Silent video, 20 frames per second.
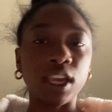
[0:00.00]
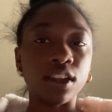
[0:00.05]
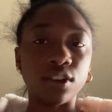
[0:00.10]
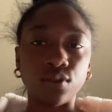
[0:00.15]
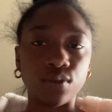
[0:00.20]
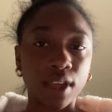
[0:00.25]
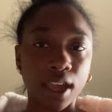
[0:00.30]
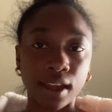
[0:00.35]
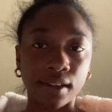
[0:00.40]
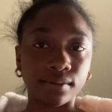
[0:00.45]

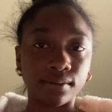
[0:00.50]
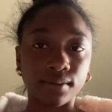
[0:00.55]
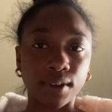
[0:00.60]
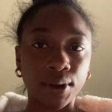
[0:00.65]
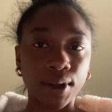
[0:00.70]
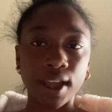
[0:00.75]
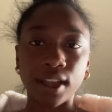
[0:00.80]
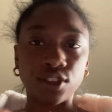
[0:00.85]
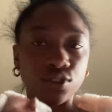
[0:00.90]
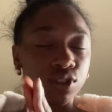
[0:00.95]
that.
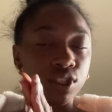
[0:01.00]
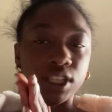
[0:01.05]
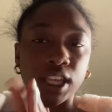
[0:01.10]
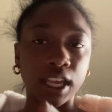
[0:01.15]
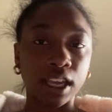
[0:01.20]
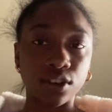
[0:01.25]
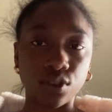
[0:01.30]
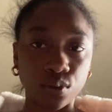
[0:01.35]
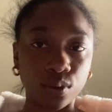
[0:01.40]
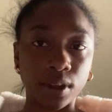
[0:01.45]
Okay. You just
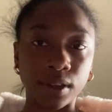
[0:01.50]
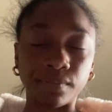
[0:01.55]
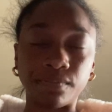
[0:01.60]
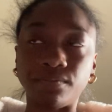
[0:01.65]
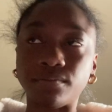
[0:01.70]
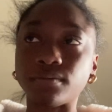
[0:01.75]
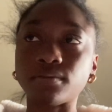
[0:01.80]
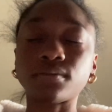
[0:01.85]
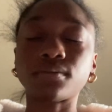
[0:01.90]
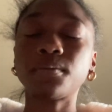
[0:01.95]
can't do it.
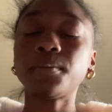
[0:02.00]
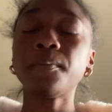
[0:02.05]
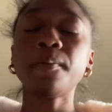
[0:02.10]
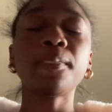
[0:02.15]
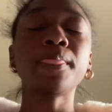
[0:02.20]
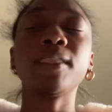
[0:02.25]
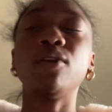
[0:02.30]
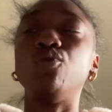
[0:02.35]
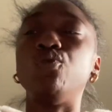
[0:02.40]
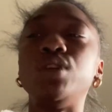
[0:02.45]

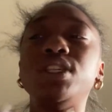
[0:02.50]
We